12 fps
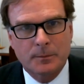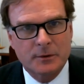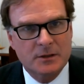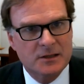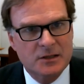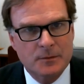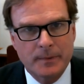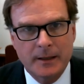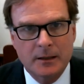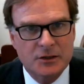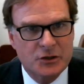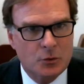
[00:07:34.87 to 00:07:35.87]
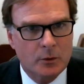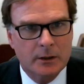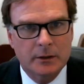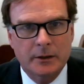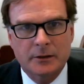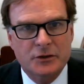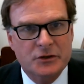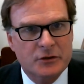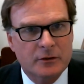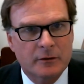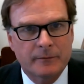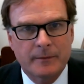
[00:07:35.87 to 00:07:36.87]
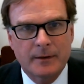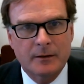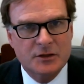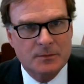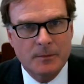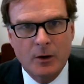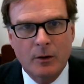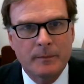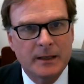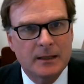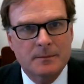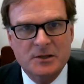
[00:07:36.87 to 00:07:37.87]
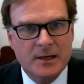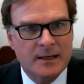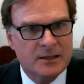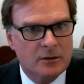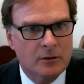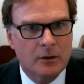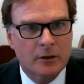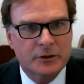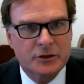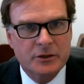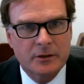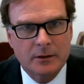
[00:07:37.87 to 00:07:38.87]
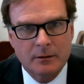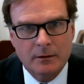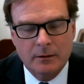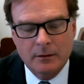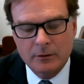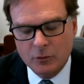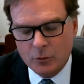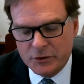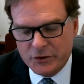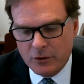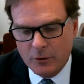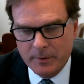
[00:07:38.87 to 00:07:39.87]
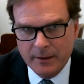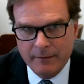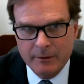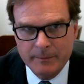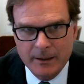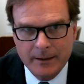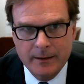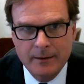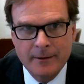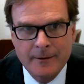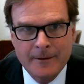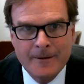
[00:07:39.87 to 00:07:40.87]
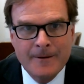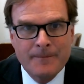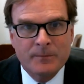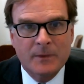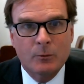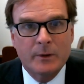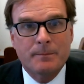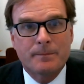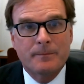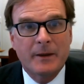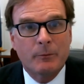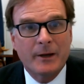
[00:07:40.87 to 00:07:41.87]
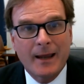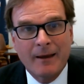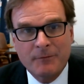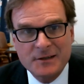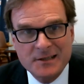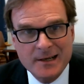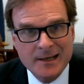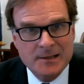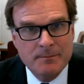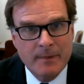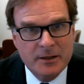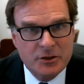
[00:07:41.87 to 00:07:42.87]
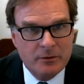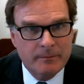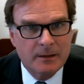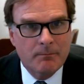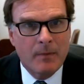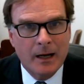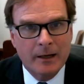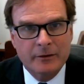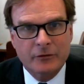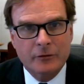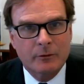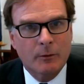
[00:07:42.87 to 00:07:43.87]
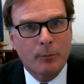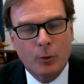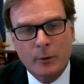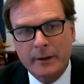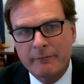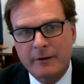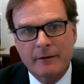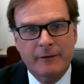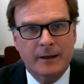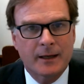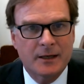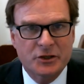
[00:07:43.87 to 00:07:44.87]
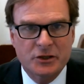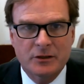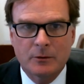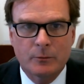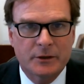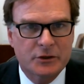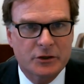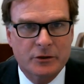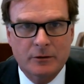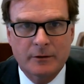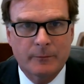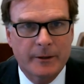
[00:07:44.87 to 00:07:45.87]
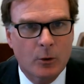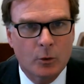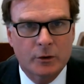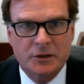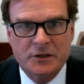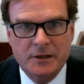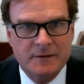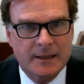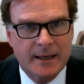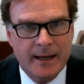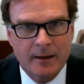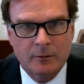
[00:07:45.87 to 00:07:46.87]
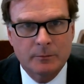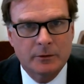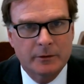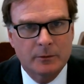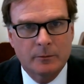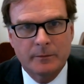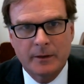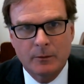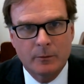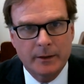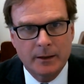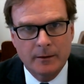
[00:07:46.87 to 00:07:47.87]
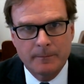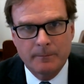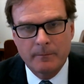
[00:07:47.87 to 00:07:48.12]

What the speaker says: participate, historically underserved, small, medium-sized, large, that the doors are open to everybody. That we emphasize measurement, monitoring, reporting, verification, and we ensure that we hold ourselves accountable, that we